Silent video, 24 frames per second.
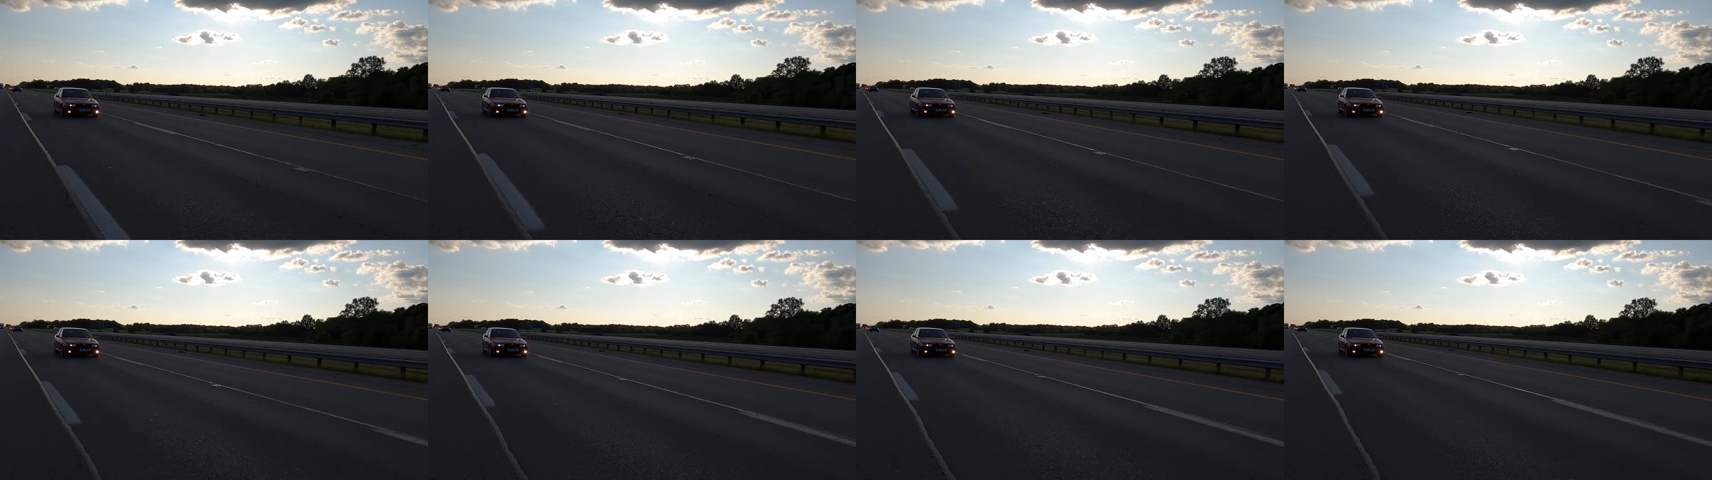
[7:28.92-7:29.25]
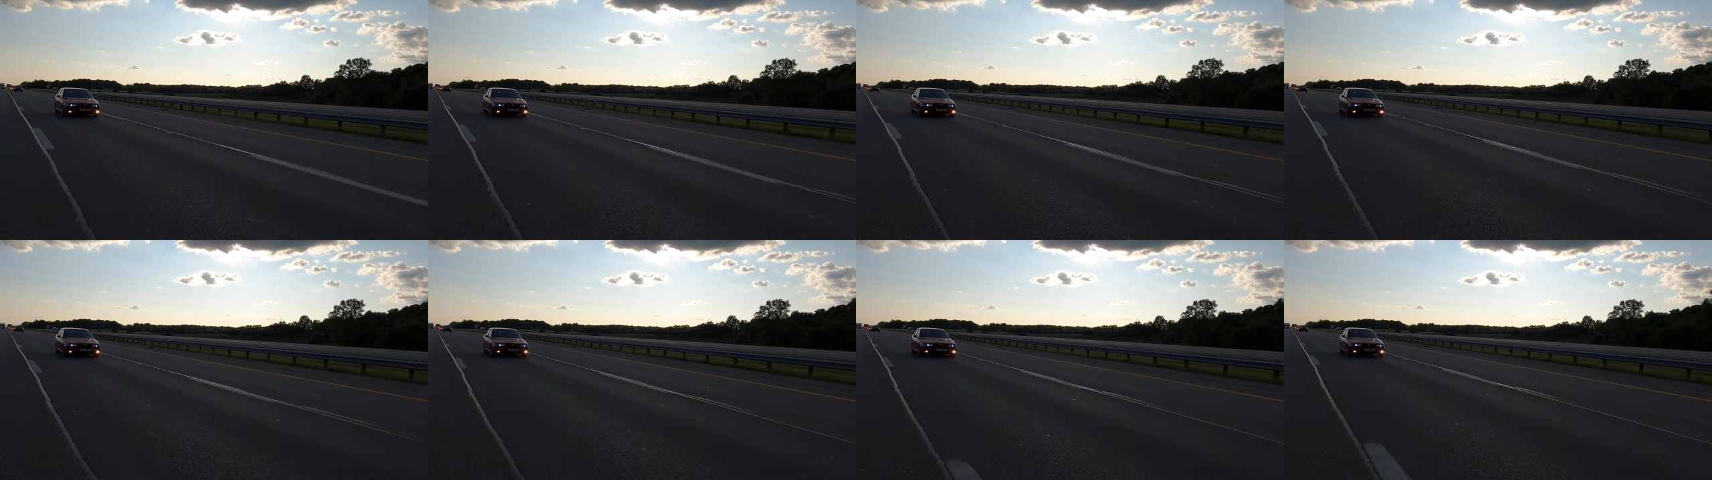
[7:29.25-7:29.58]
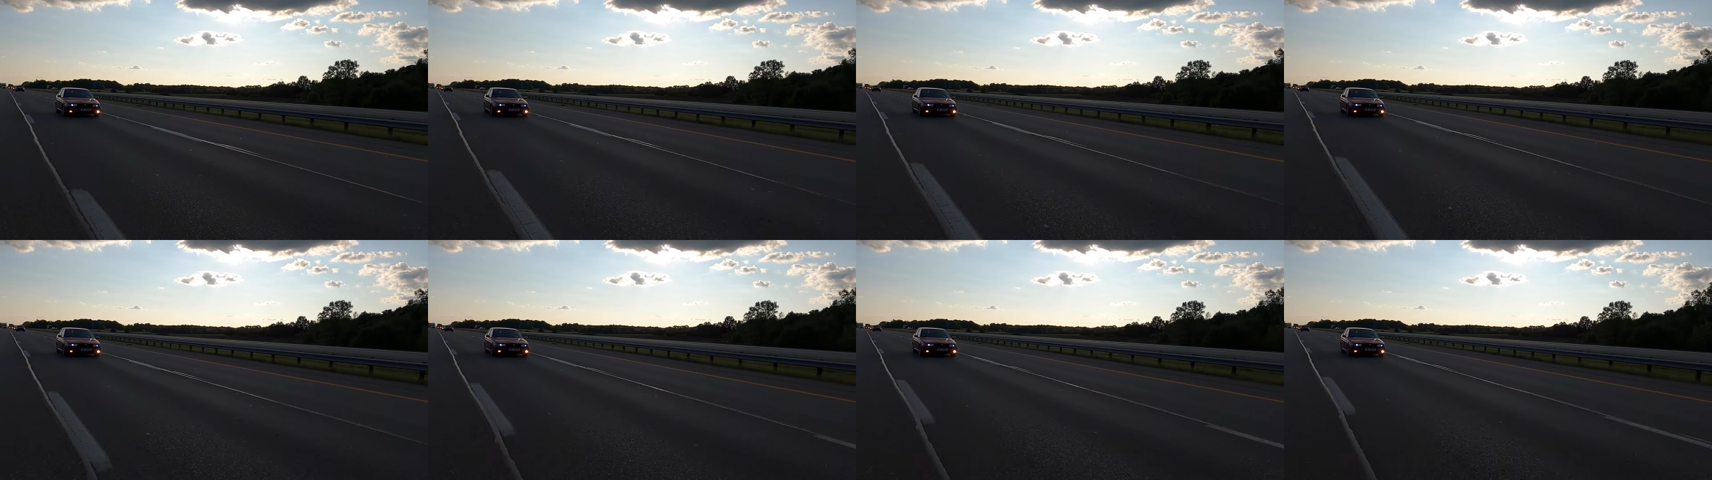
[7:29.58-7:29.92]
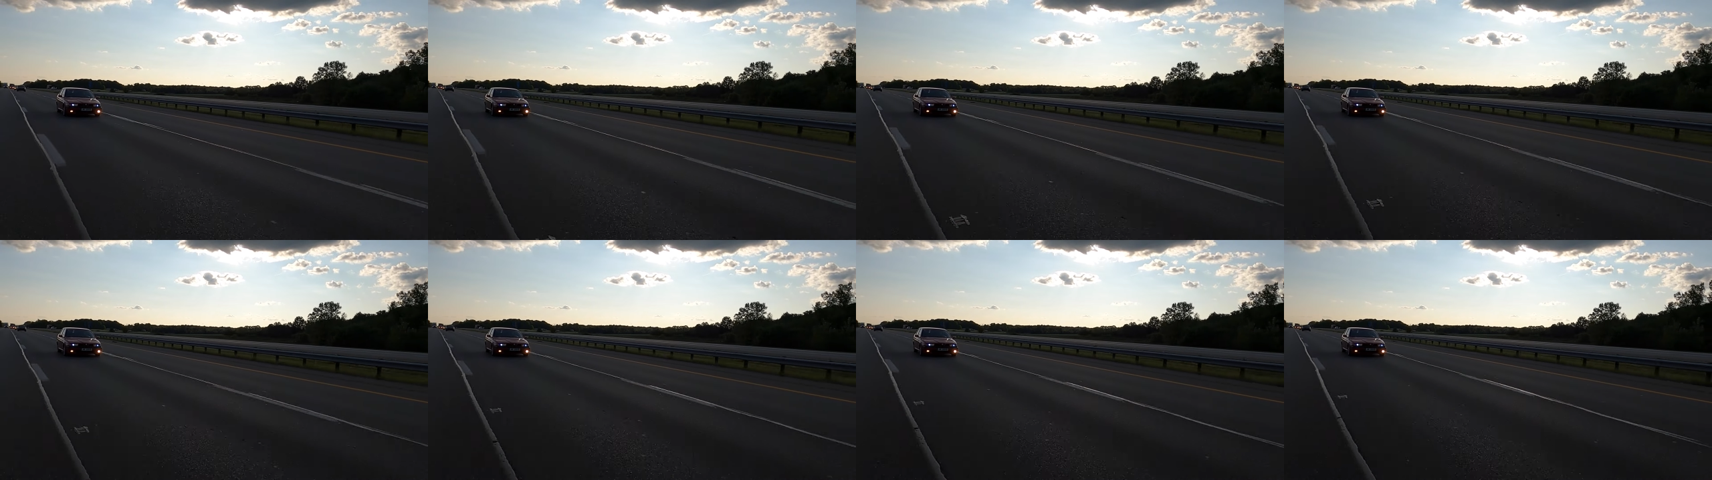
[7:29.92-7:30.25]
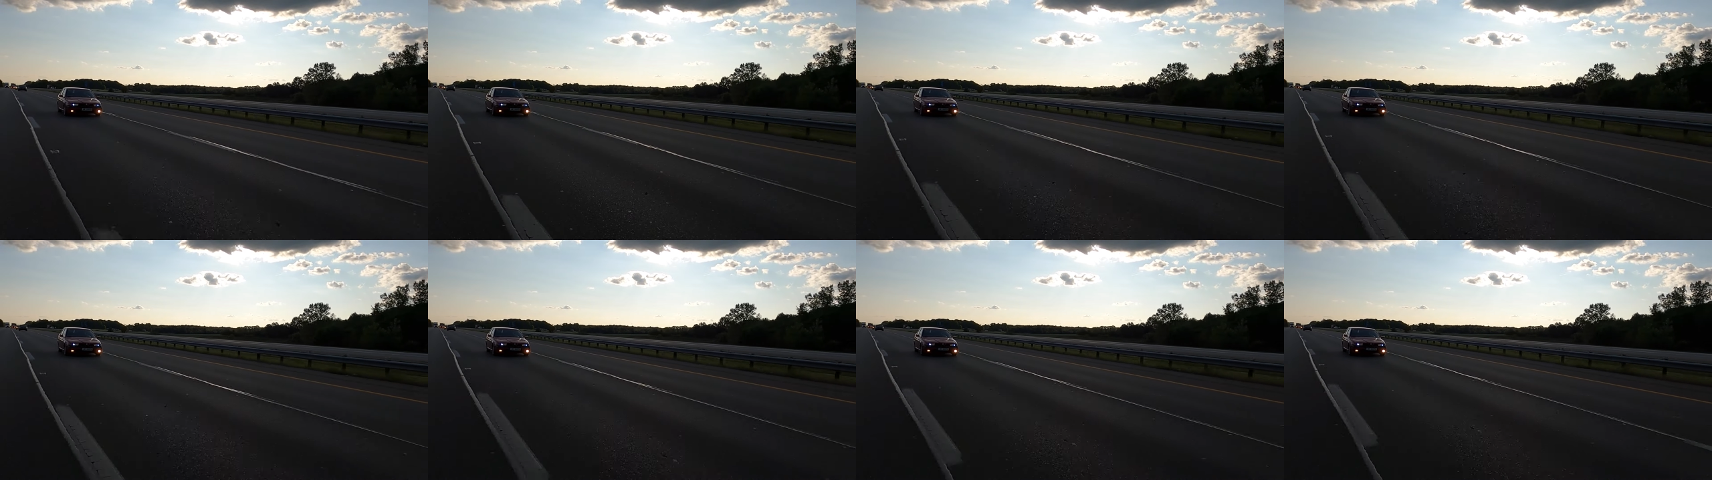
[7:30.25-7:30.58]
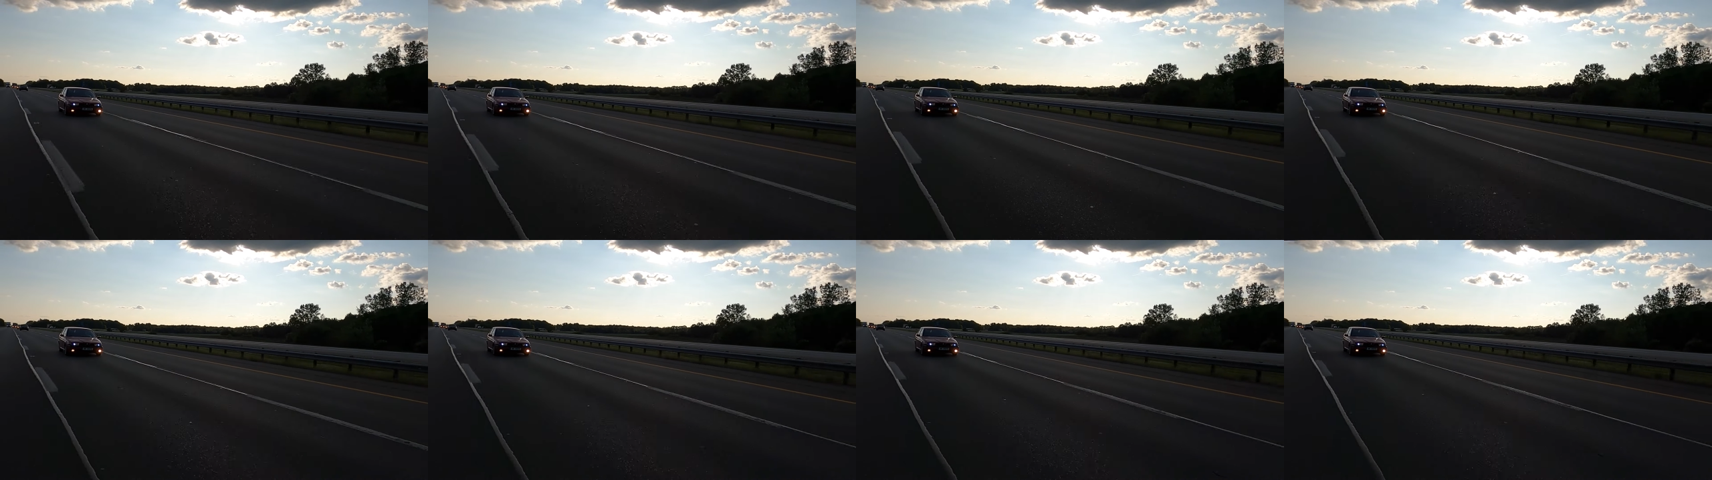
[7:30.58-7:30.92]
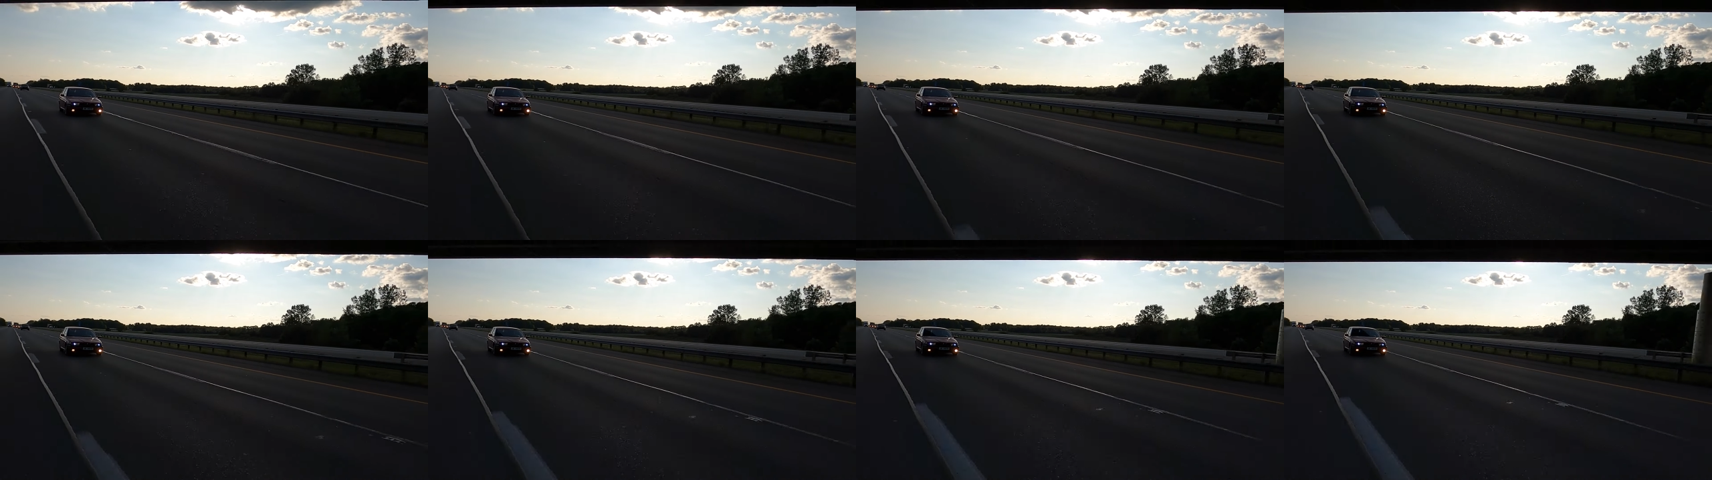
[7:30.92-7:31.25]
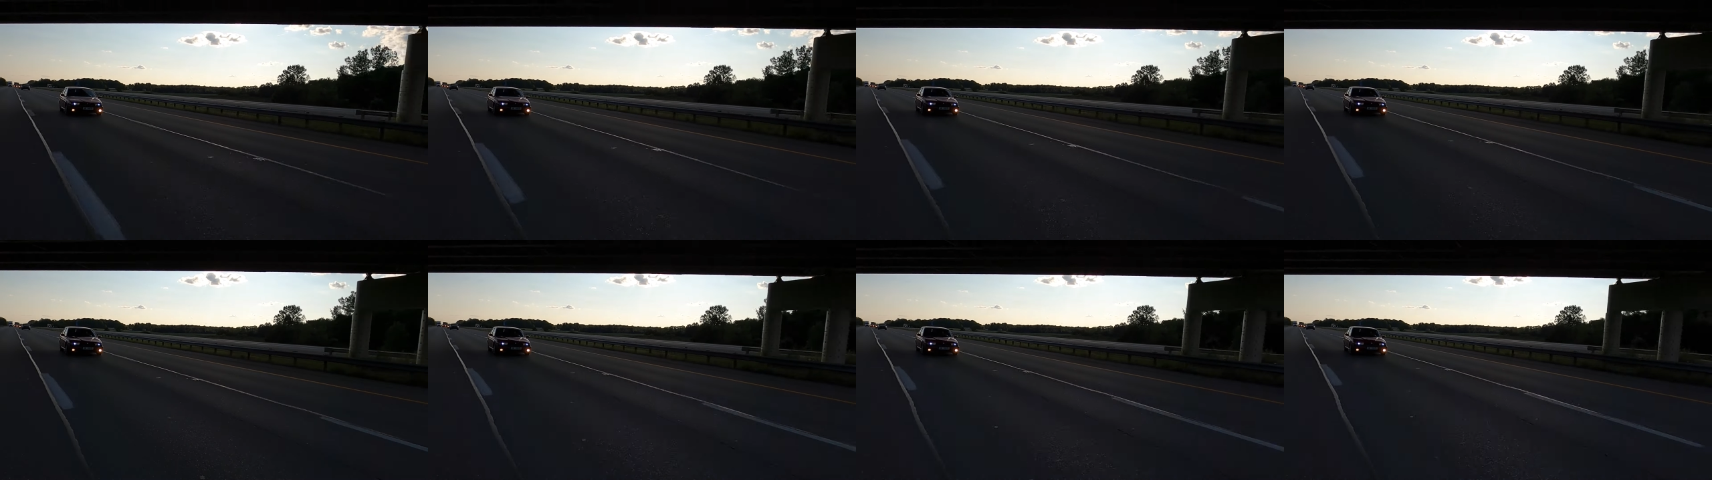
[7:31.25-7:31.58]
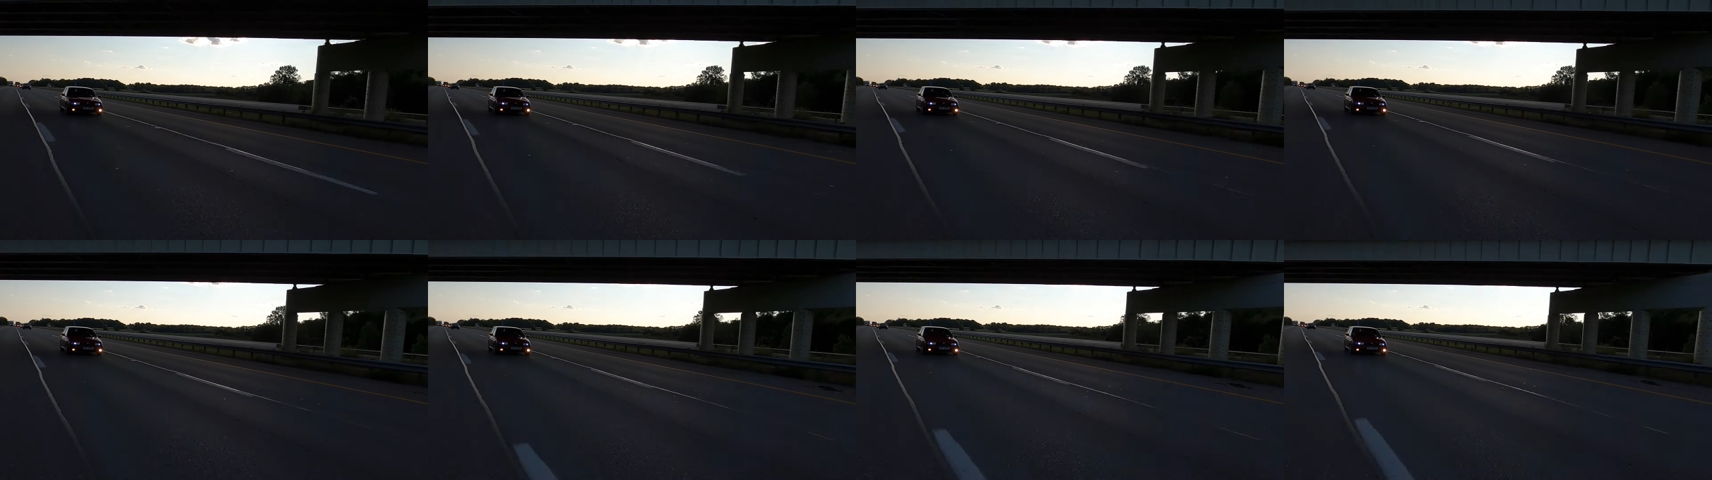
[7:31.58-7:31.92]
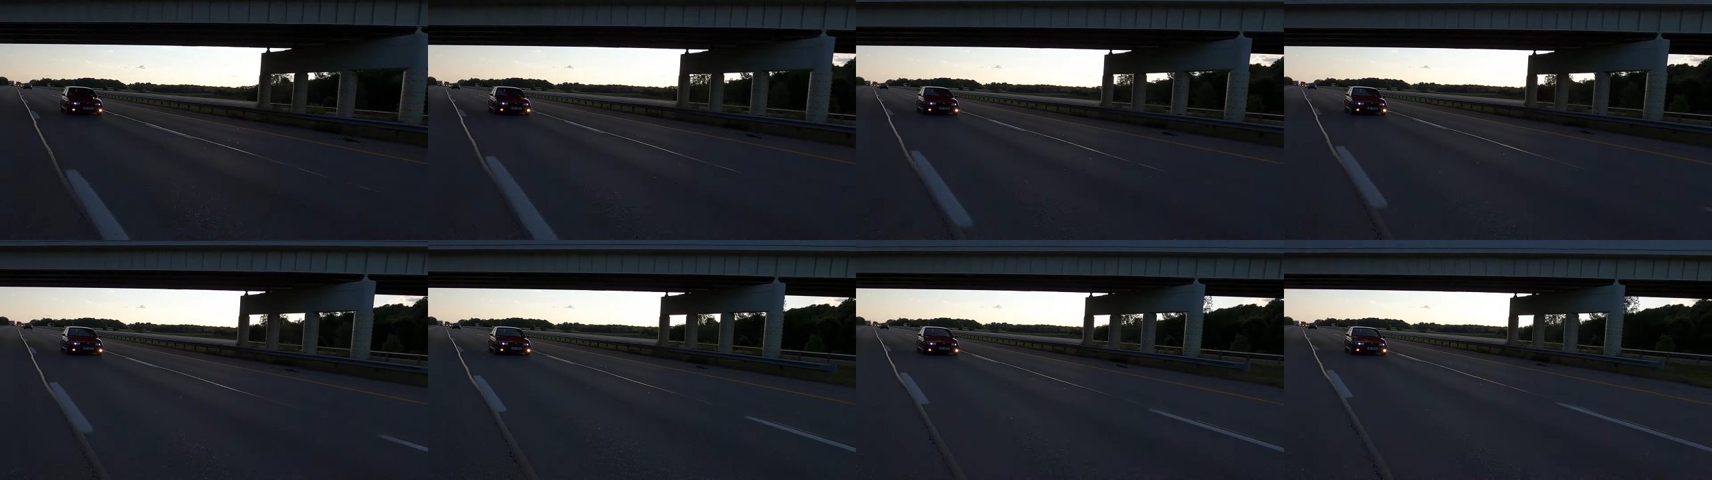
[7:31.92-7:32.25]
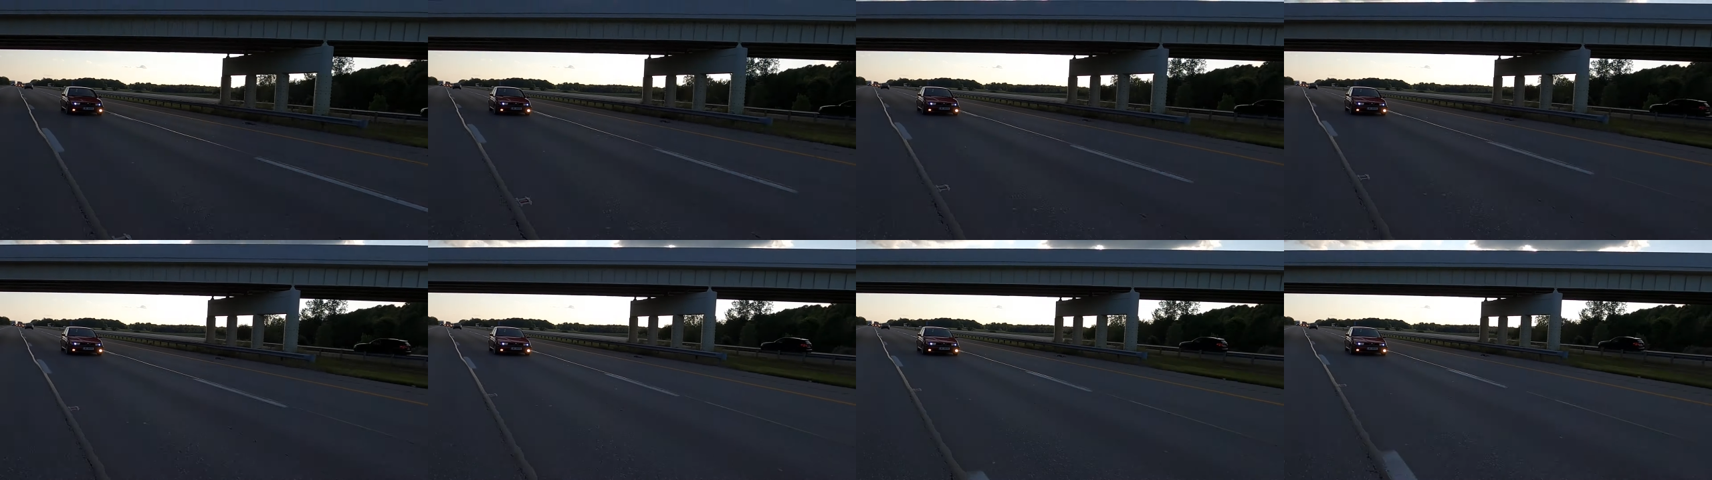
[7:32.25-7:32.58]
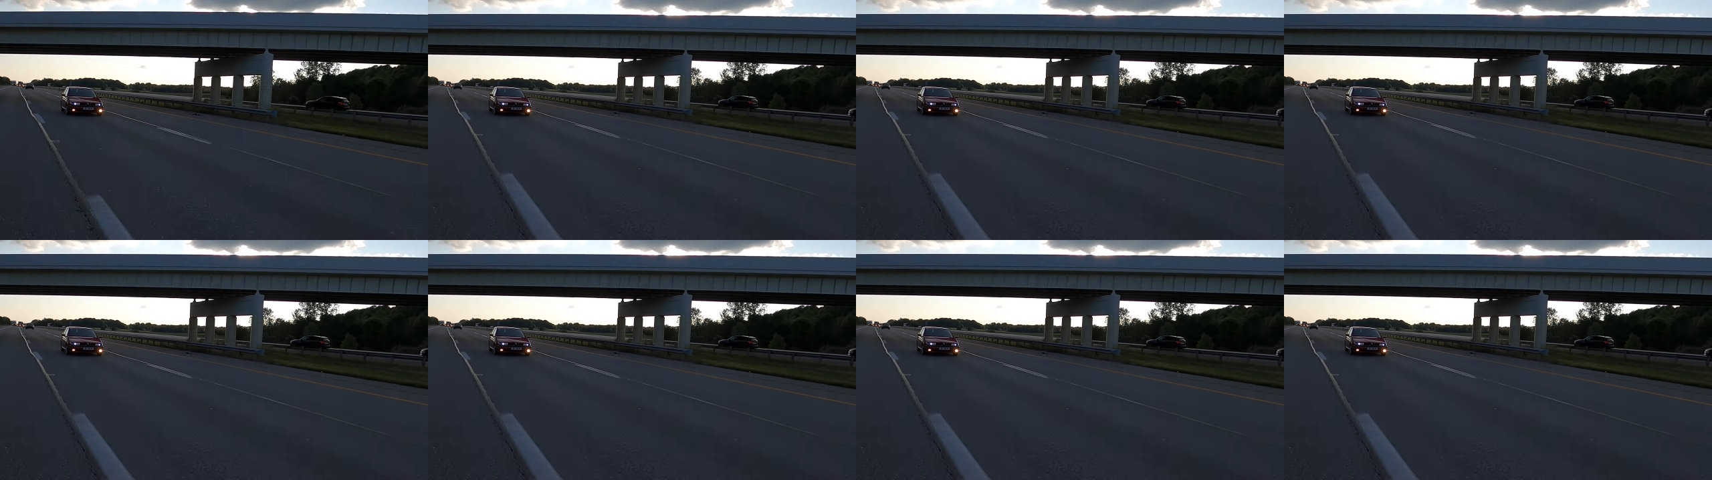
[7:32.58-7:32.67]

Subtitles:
No face is visible, so there are no lips to read.